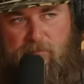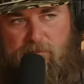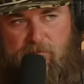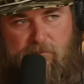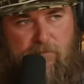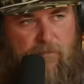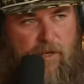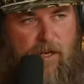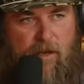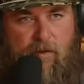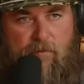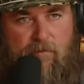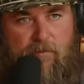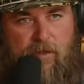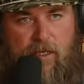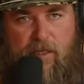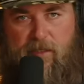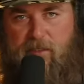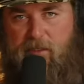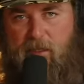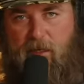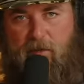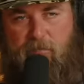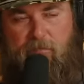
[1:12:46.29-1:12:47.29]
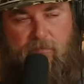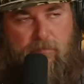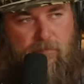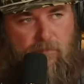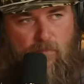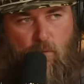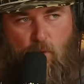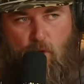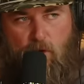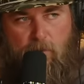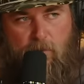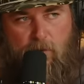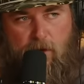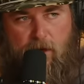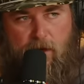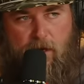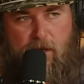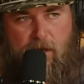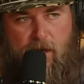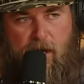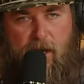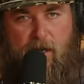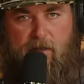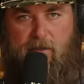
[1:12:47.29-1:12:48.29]
You know, gets up warmer in
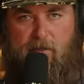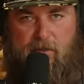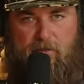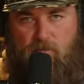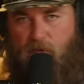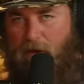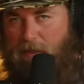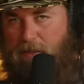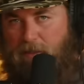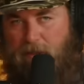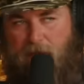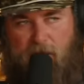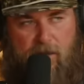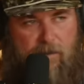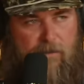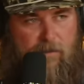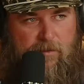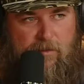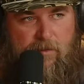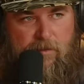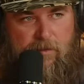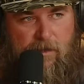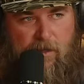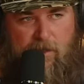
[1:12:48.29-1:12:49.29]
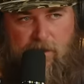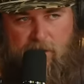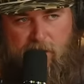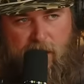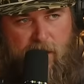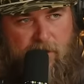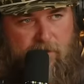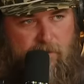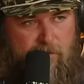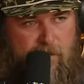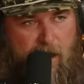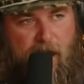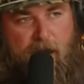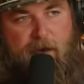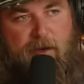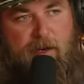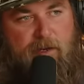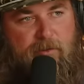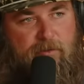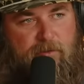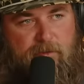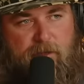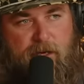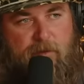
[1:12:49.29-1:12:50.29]
the days. It's West Texas. It's like desert, high
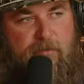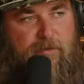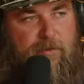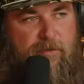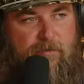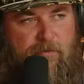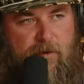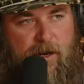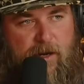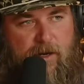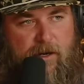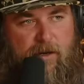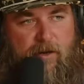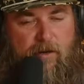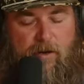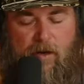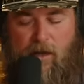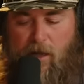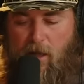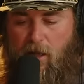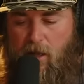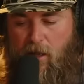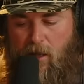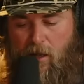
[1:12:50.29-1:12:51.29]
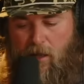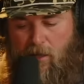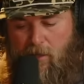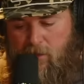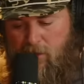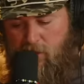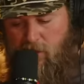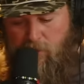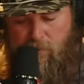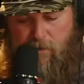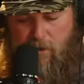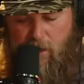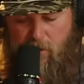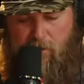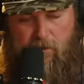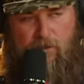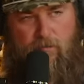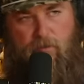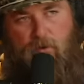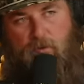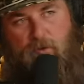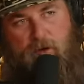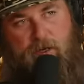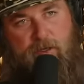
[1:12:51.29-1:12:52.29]
desert temperatures around here. Super cold in
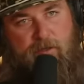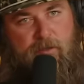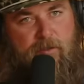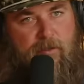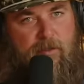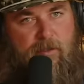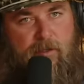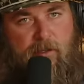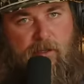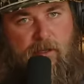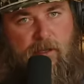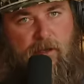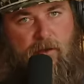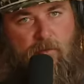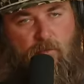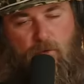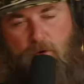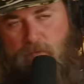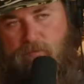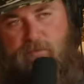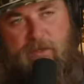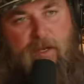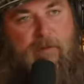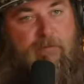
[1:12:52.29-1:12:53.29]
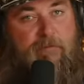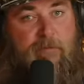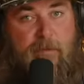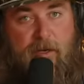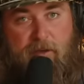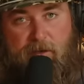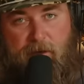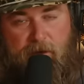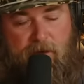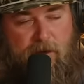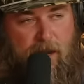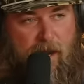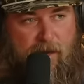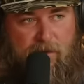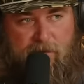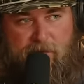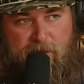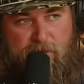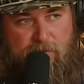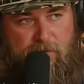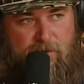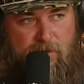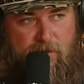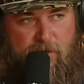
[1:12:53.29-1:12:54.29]
the mornings, warms up to a nice
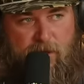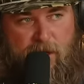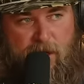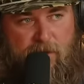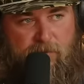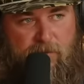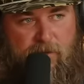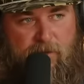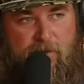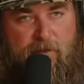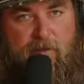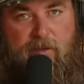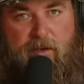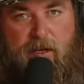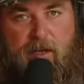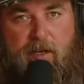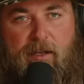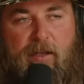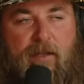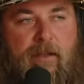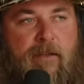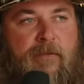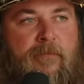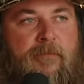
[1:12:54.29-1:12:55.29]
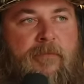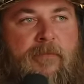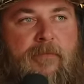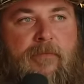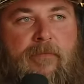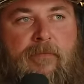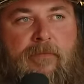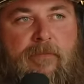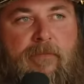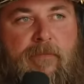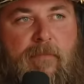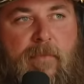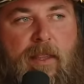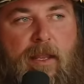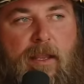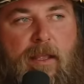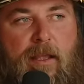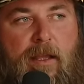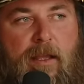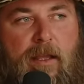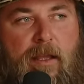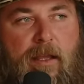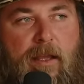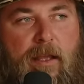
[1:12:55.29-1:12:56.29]
temperature in the evenings. Like
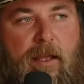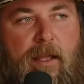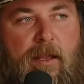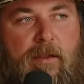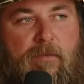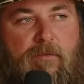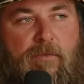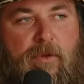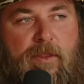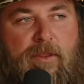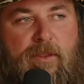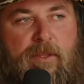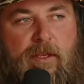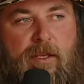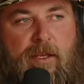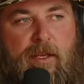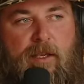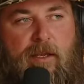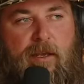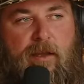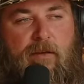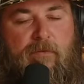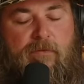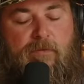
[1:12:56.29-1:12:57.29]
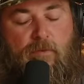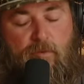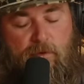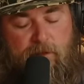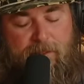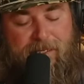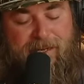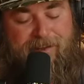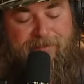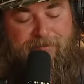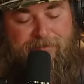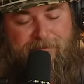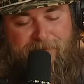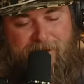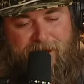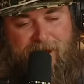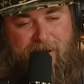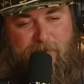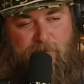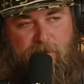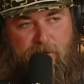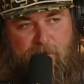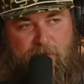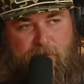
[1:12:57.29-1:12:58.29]
and with the uh,
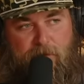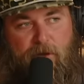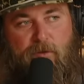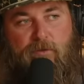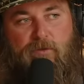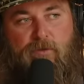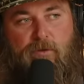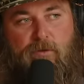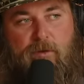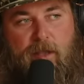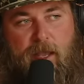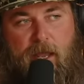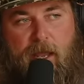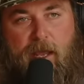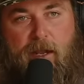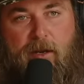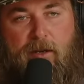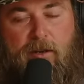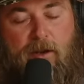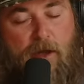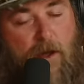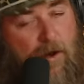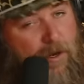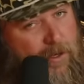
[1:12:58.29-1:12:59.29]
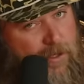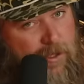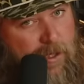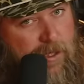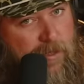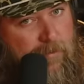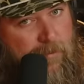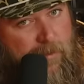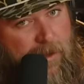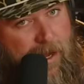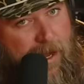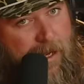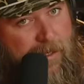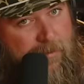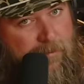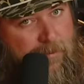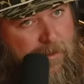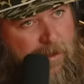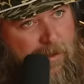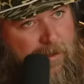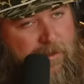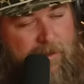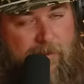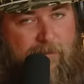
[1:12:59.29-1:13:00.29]
14.5 with a flow through can, non adjustable gas
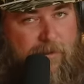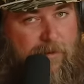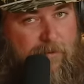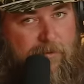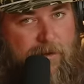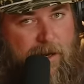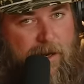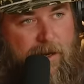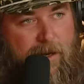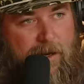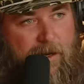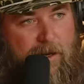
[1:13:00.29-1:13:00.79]
block, because I've never needed